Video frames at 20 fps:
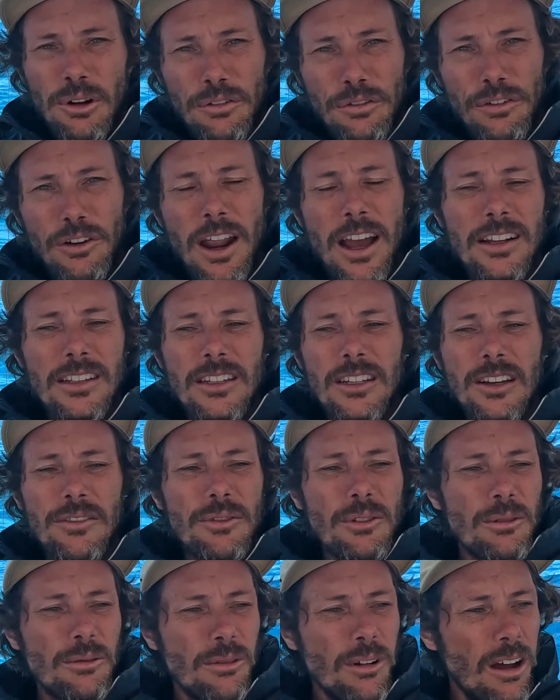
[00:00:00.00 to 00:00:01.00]
refracting
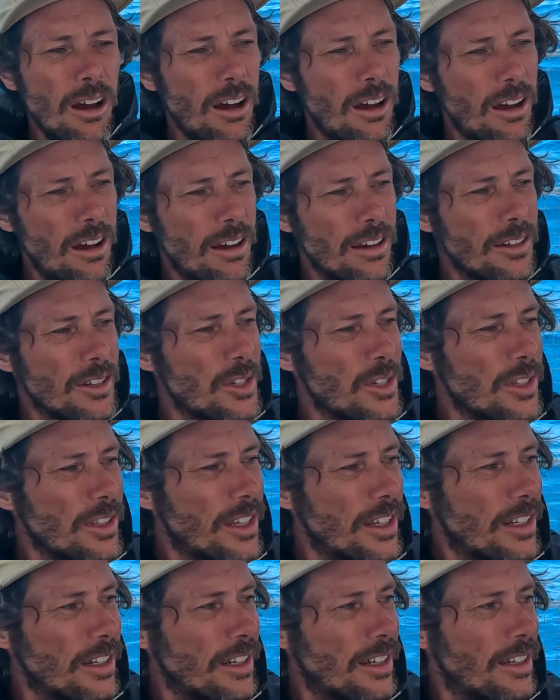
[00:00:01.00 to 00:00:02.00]
off the rocks, and
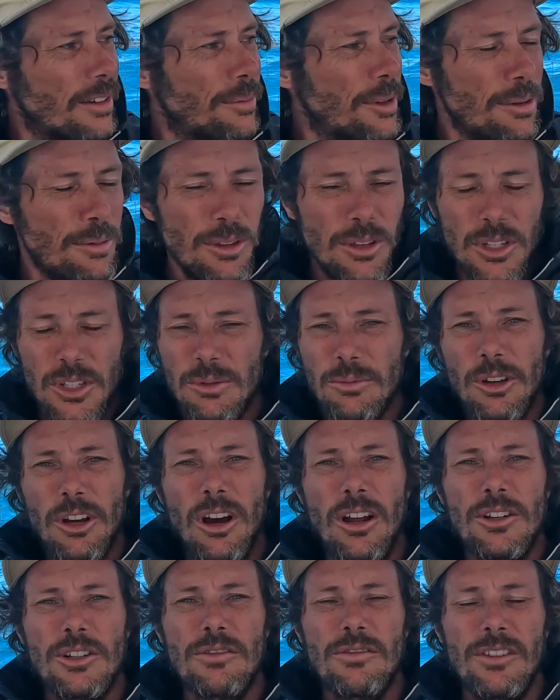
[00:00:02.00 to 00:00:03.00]
then maybe there's some
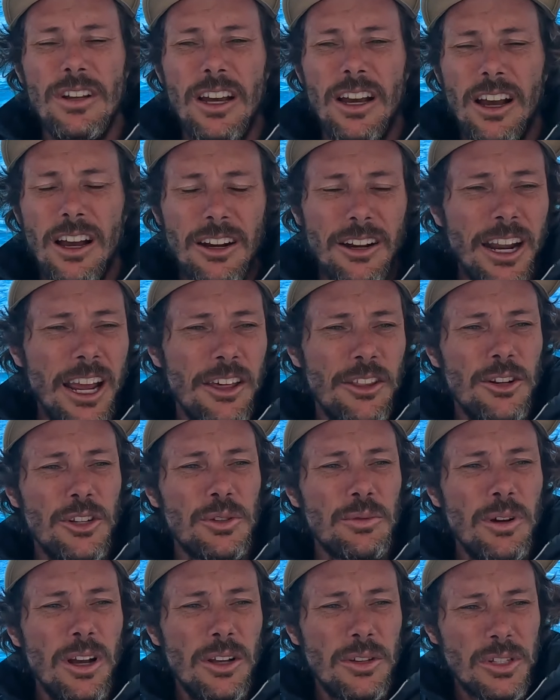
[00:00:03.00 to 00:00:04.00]
contra uh, or other
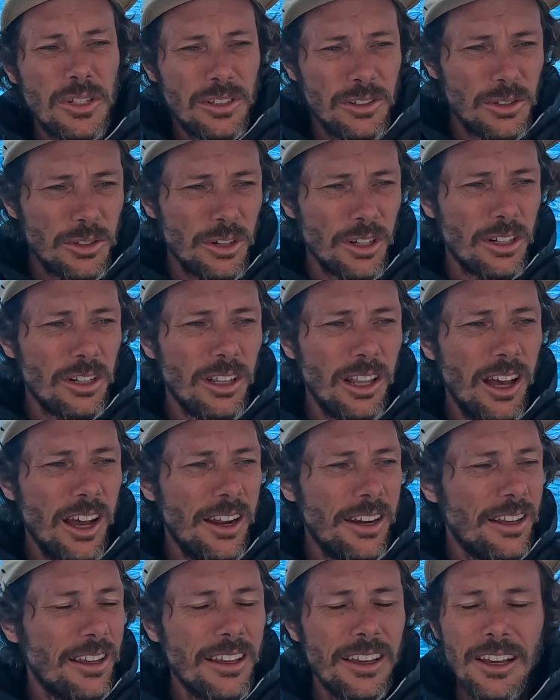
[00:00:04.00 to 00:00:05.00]
swells sort of
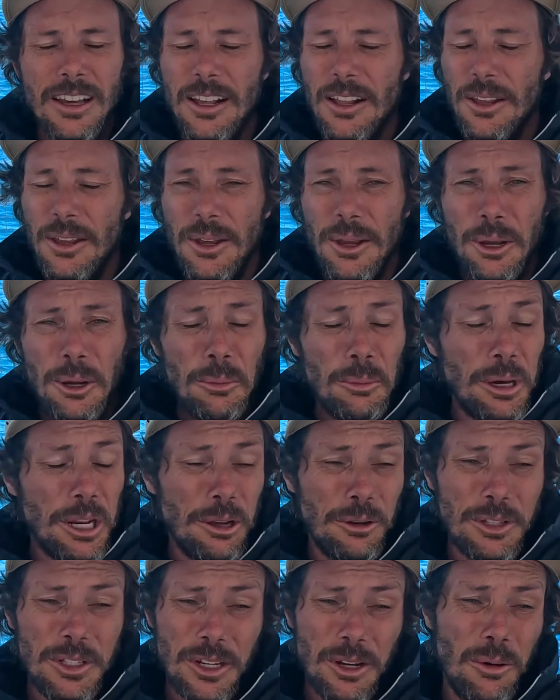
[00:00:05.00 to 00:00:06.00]
colliding. But
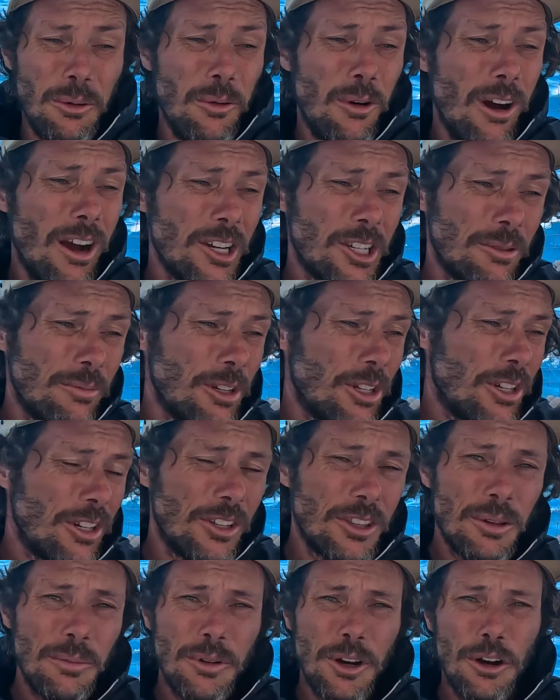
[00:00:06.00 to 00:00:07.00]
it was like a washing machine
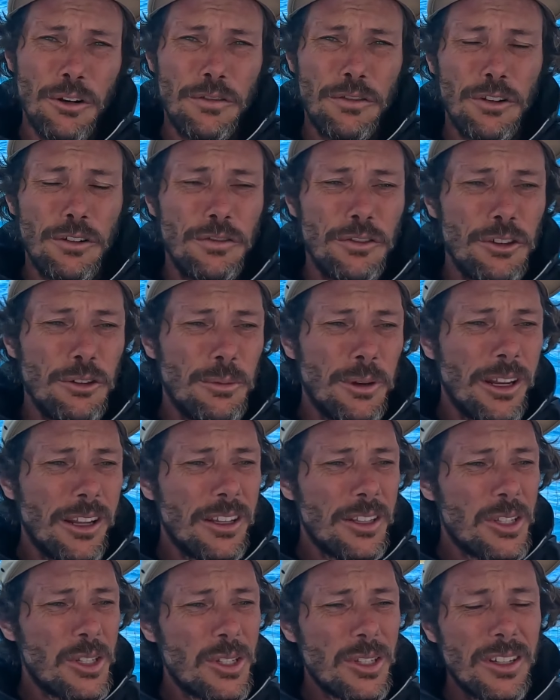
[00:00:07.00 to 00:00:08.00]
in the boat for a few
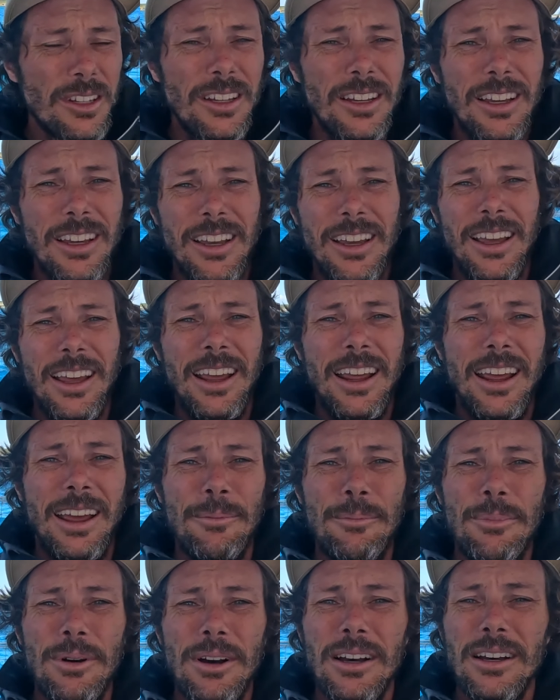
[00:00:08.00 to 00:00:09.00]
minutes.
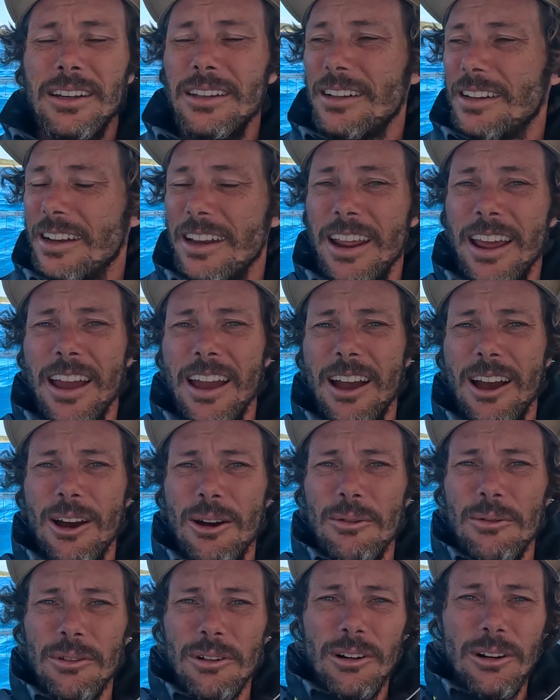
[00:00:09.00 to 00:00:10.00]
But
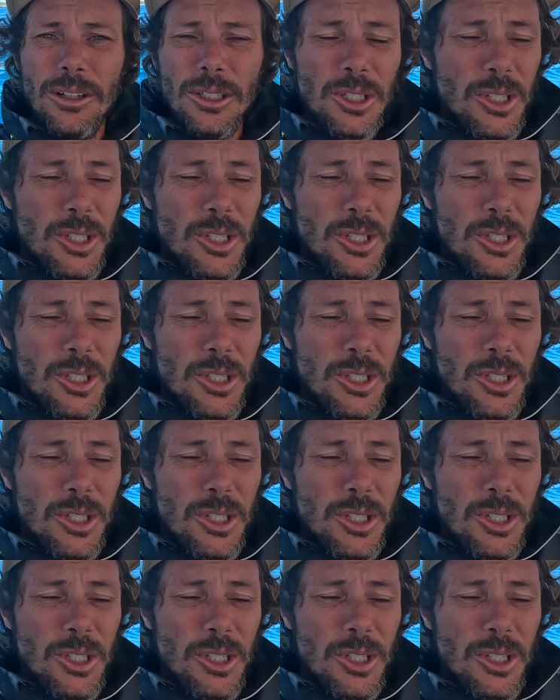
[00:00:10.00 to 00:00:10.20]
now we're all